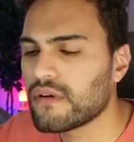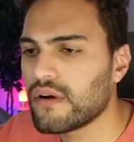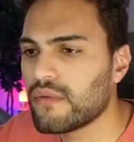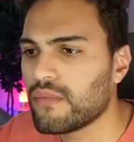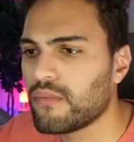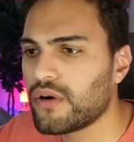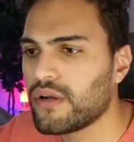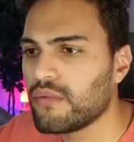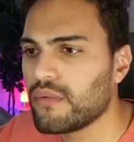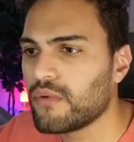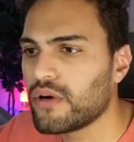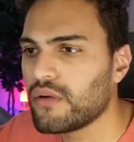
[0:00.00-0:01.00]
Alright, one more hit,
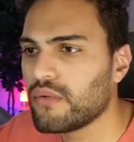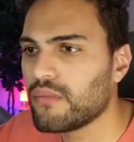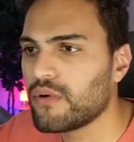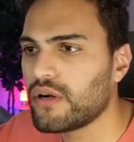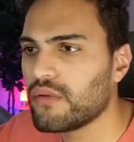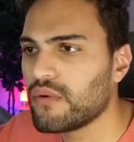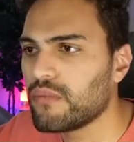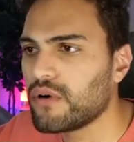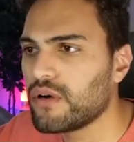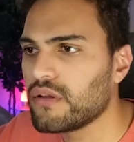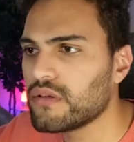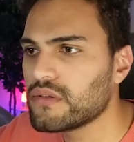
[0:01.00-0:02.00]
one more hit, one more hit, one more
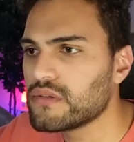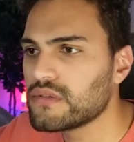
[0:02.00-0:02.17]
hit.